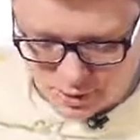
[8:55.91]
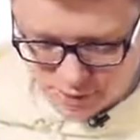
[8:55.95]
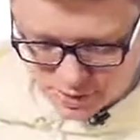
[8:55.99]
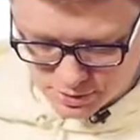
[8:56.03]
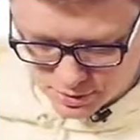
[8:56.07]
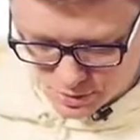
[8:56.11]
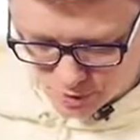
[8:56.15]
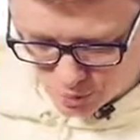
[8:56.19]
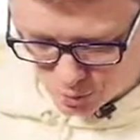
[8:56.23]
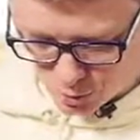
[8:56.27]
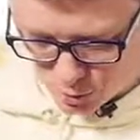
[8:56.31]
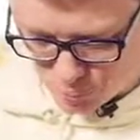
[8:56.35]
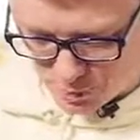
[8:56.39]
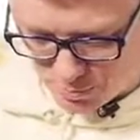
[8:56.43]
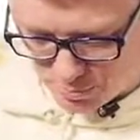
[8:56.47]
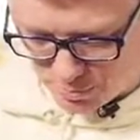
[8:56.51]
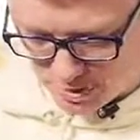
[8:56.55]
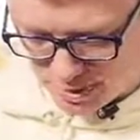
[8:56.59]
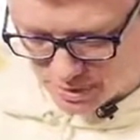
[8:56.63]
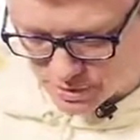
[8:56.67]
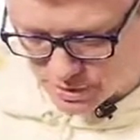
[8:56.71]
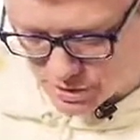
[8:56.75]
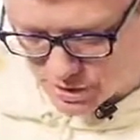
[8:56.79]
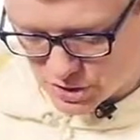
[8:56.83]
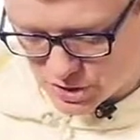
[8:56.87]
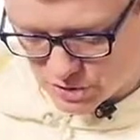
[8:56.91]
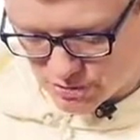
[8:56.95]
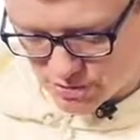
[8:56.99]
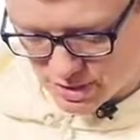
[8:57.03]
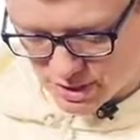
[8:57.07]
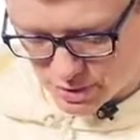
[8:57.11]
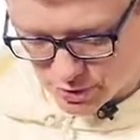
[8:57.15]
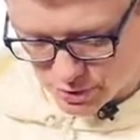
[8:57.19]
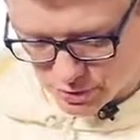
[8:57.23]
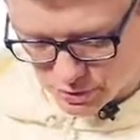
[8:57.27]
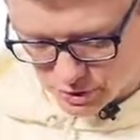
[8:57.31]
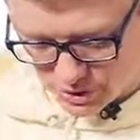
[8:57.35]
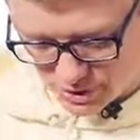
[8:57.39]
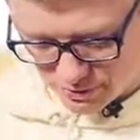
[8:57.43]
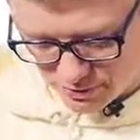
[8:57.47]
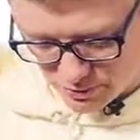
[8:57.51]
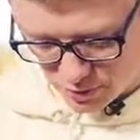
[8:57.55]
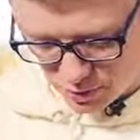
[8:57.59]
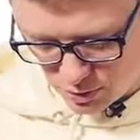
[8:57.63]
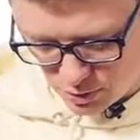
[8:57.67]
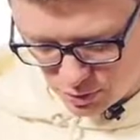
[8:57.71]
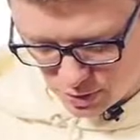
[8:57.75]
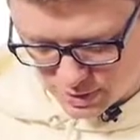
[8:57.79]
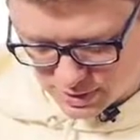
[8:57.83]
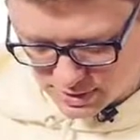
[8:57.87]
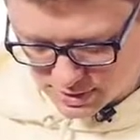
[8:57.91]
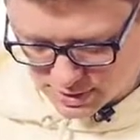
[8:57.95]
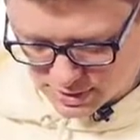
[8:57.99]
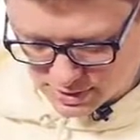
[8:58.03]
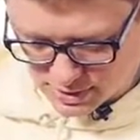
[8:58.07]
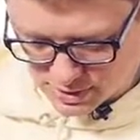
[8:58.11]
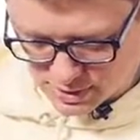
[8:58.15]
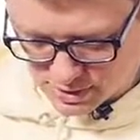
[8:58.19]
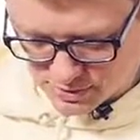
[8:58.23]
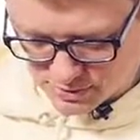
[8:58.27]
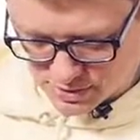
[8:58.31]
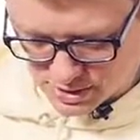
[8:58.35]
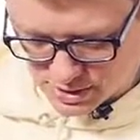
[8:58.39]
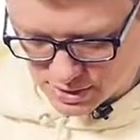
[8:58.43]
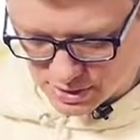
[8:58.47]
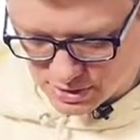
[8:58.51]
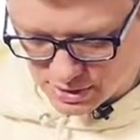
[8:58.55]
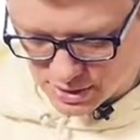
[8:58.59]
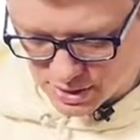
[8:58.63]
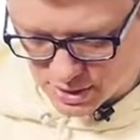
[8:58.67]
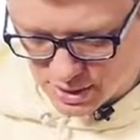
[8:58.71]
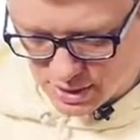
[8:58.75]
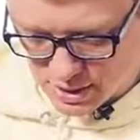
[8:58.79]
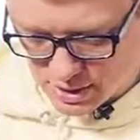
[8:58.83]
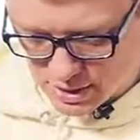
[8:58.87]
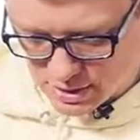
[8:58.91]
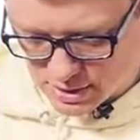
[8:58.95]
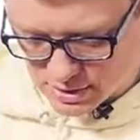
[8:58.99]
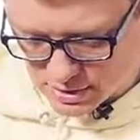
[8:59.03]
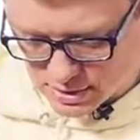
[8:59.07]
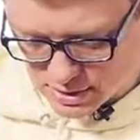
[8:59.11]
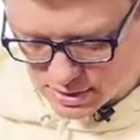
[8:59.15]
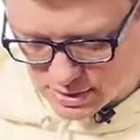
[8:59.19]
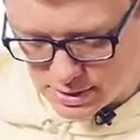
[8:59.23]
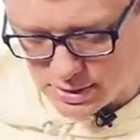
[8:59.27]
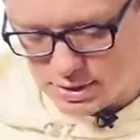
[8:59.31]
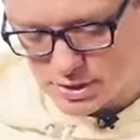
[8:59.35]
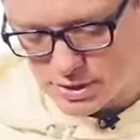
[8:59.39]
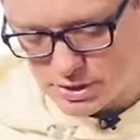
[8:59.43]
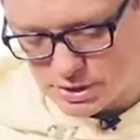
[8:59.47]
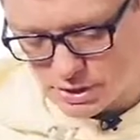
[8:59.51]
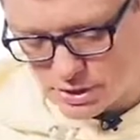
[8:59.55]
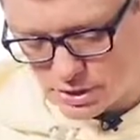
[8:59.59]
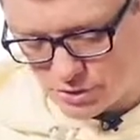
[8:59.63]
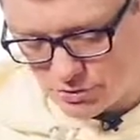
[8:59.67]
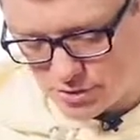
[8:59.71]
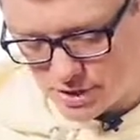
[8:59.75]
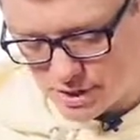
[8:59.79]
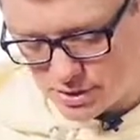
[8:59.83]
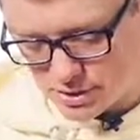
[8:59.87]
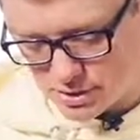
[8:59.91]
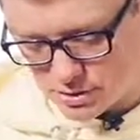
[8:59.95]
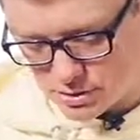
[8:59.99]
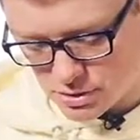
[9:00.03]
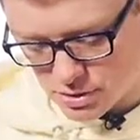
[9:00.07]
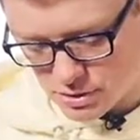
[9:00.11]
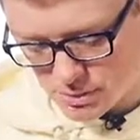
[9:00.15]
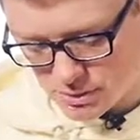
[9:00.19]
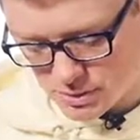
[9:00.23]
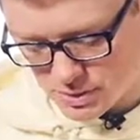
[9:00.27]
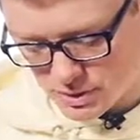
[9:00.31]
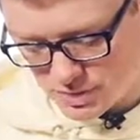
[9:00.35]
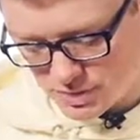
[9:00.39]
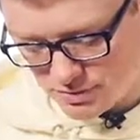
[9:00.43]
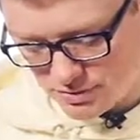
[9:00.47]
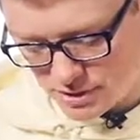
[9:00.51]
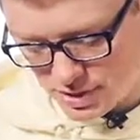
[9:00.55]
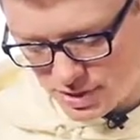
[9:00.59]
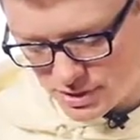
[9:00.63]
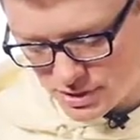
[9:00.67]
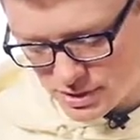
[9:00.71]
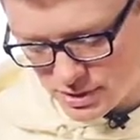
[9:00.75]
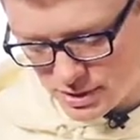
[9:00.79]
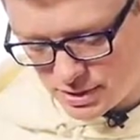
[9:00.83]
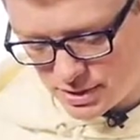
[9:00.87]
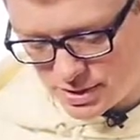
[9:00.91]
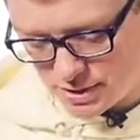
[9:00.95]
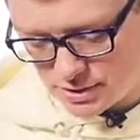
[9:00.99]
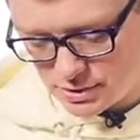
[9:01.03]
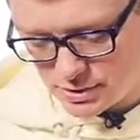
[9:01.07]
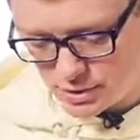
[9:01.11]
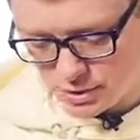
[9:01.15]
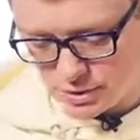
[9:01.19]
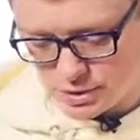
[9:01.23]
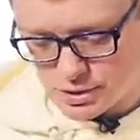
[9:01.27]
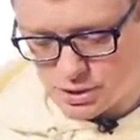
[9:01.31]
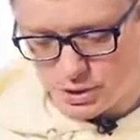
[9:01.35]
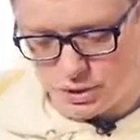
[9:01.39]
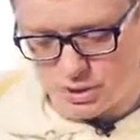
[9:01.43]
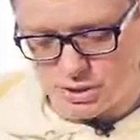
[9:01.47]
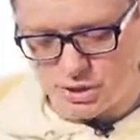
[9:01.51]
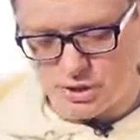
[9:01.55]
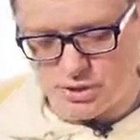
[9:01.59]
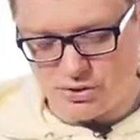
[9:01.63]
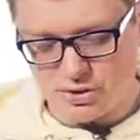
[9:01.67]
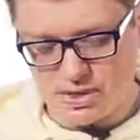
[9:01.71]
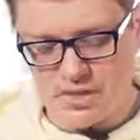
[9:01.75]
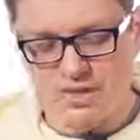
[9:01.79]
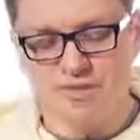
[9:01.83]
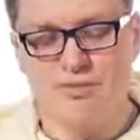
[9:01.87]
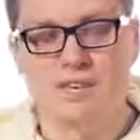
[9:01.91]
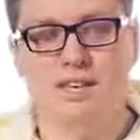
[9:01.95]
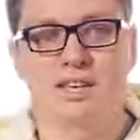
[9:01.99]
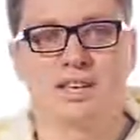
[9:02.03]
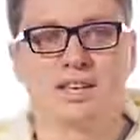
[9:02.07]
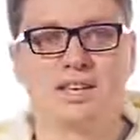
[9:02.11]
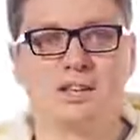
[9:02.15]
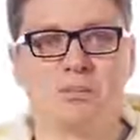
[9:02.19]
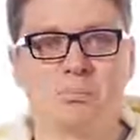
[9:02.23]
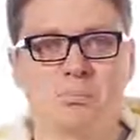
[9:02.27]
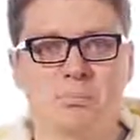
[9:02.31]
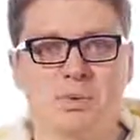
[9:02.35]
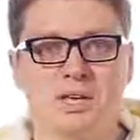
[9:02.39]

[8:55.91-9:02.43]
So we make this recursive call, and it gives us the greatest common divisor and also a certificate